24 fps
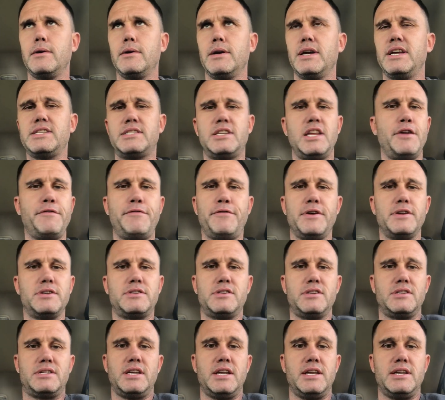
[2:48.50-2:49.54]
His defense
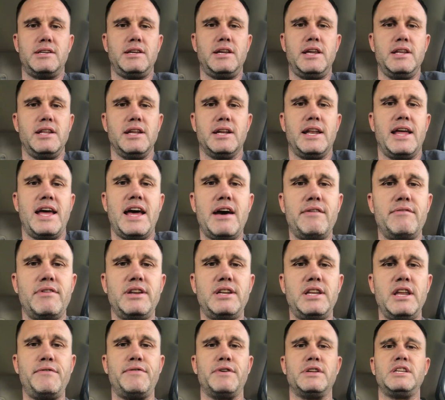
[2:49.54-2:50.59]
he doesn't have any
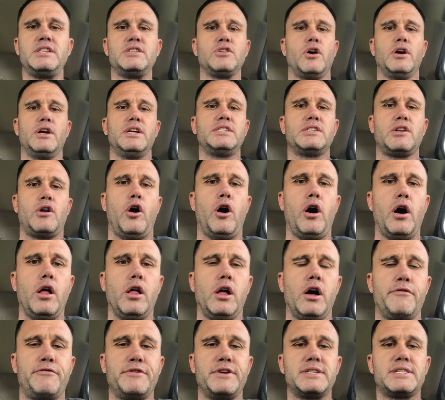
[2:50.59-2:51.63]
defense. He's an
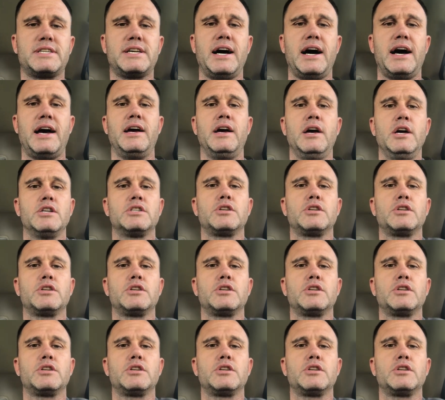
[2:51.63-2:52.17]
all offense guy.